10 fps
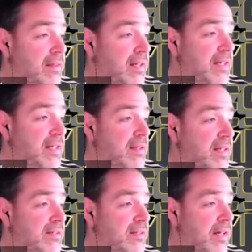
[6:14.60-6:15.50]
he
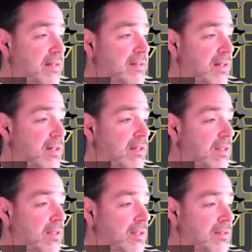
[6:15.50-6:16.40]
thinks that
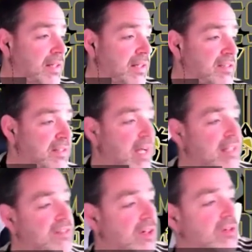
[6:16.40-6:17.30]
the inside
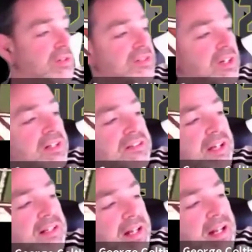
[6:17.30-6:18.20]
zone is going to take
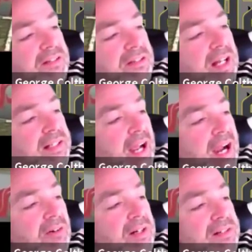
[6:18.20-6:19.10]
that outside guy
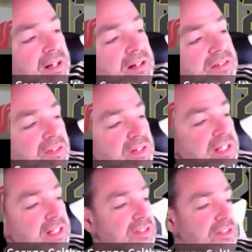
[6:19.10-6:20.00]
right there, and so he
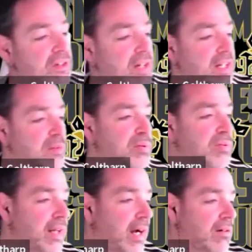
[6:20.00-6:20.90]
can just go ahead and pull it
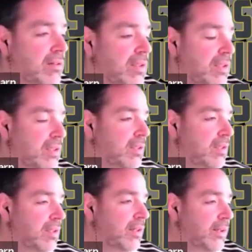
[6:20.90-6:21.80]
out.
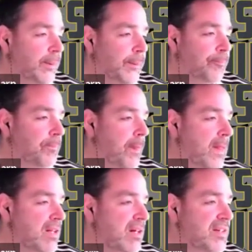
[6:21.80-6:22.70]

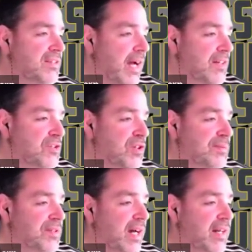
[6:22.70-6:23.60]
He's got trips
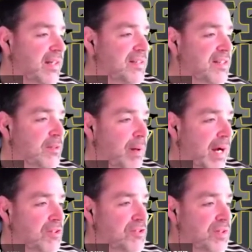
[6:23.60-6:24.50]
kind of into the
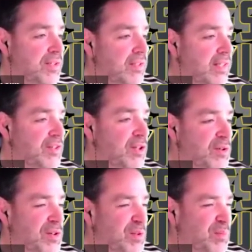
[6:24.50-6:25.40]
boundary, even though they're
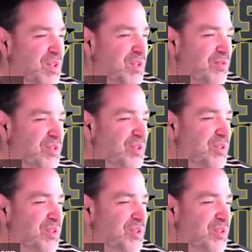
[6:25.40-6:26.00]
in the middle of the field.